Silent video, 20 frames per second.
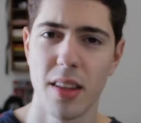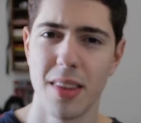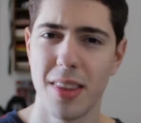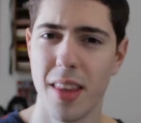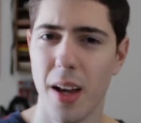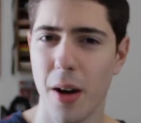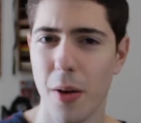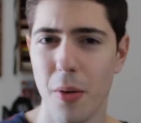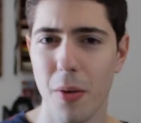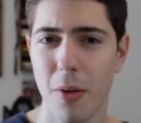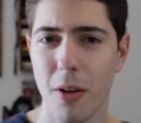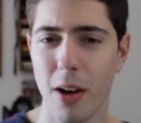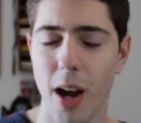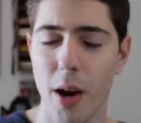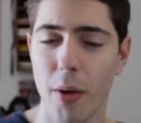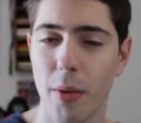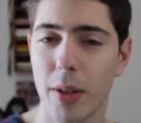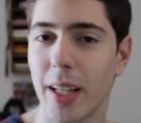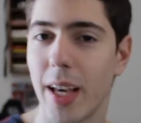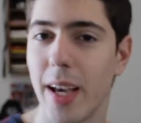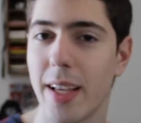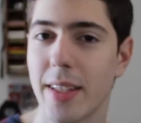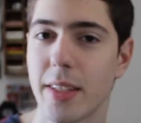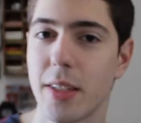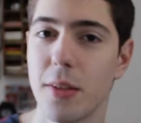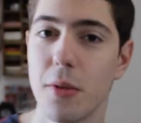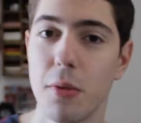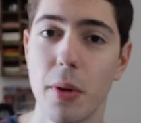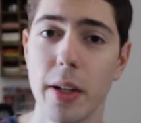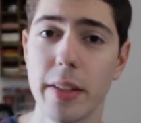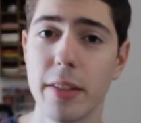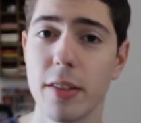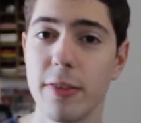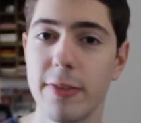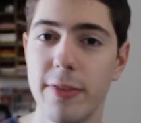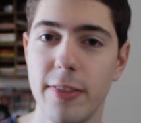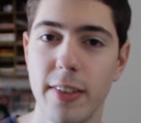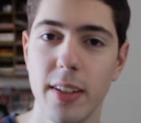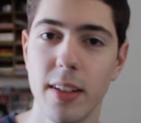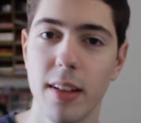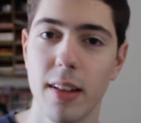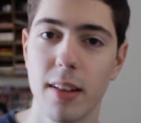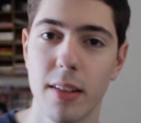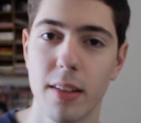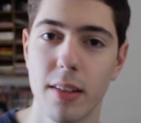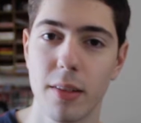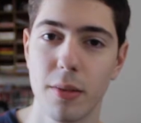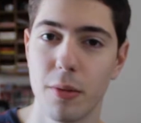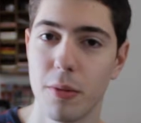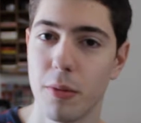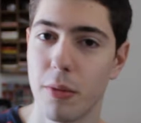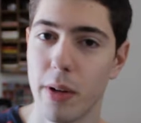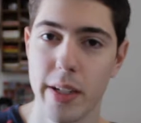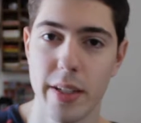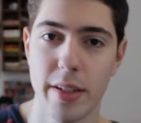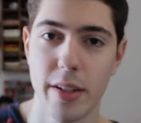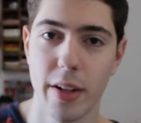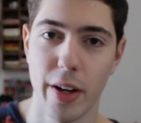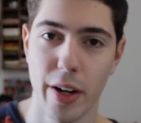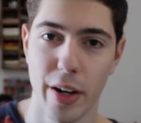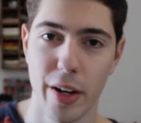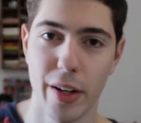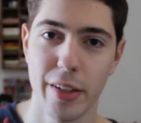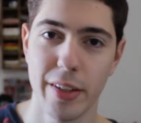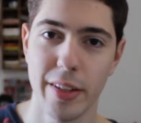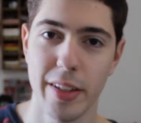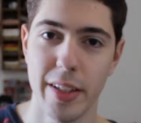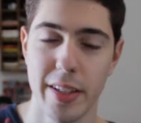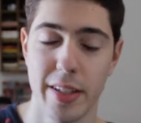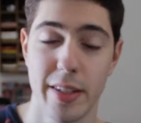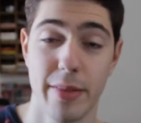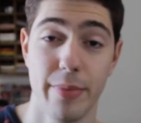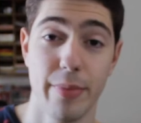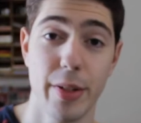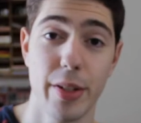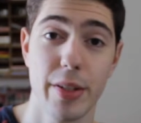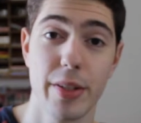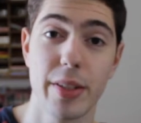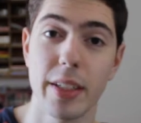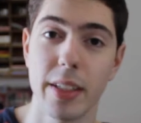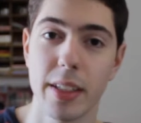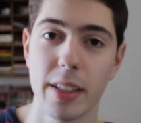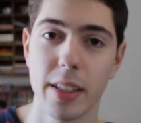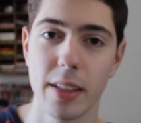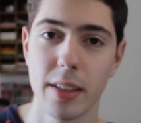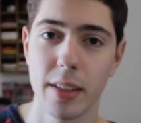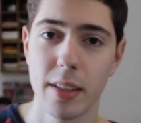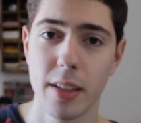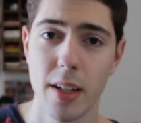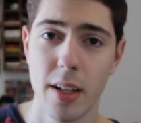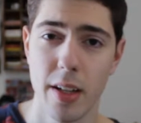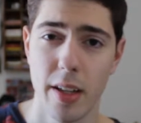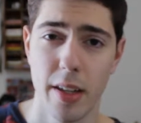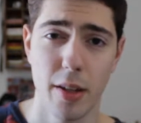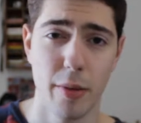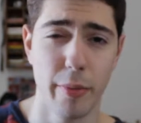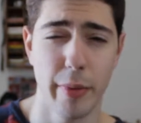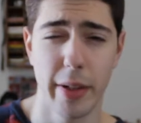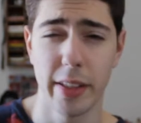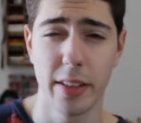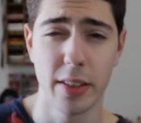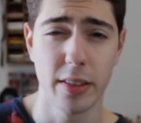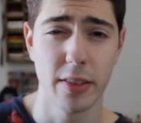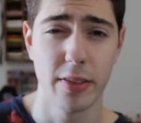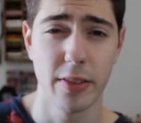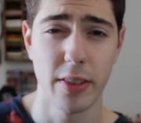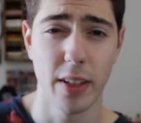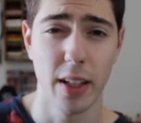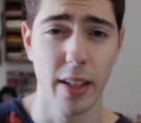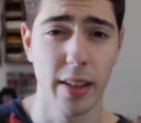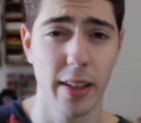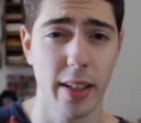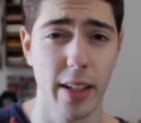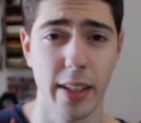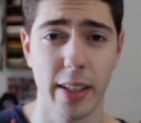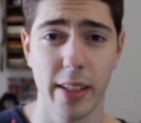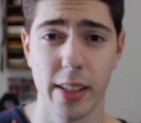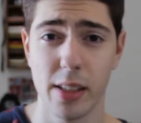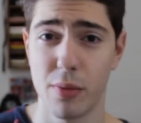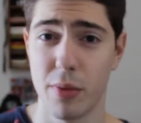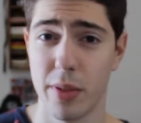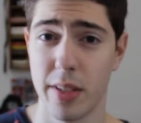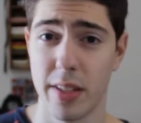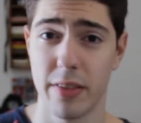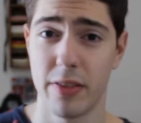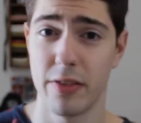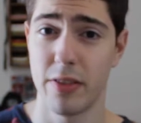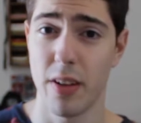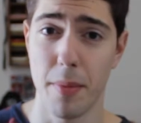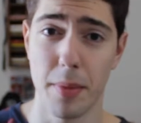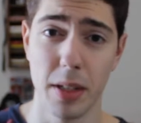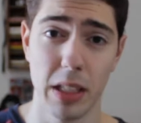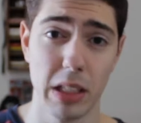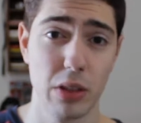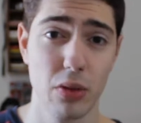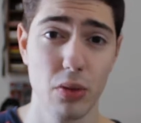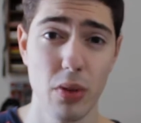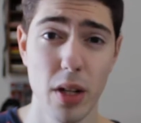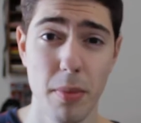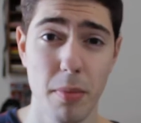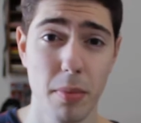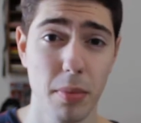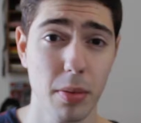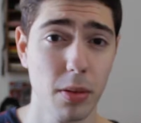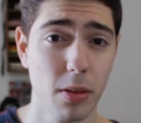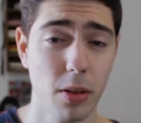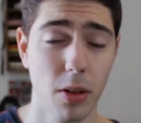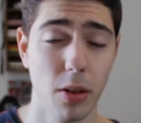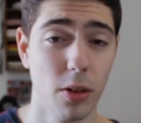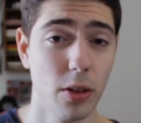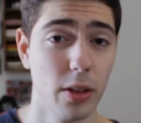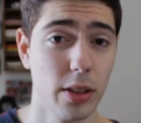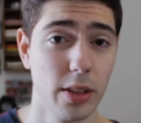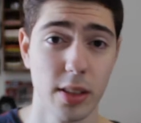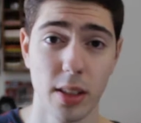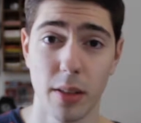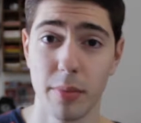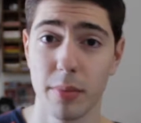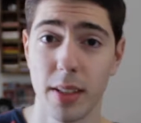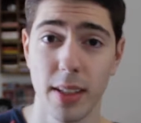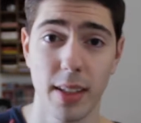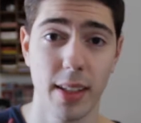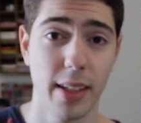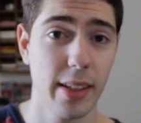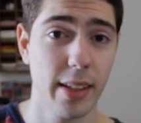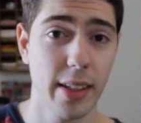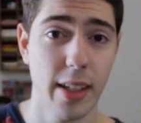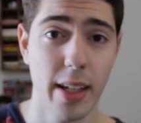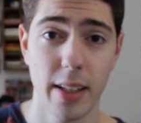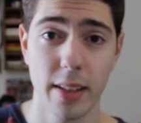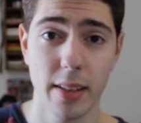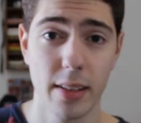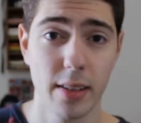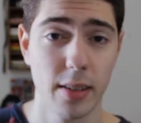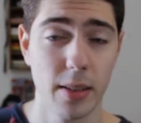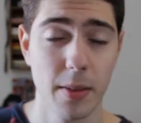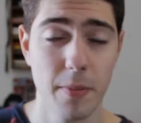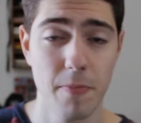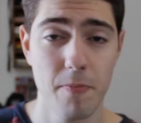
Now, I want to ask you what you felt when you heard this music. You might have felt like it was a family trip or something like that.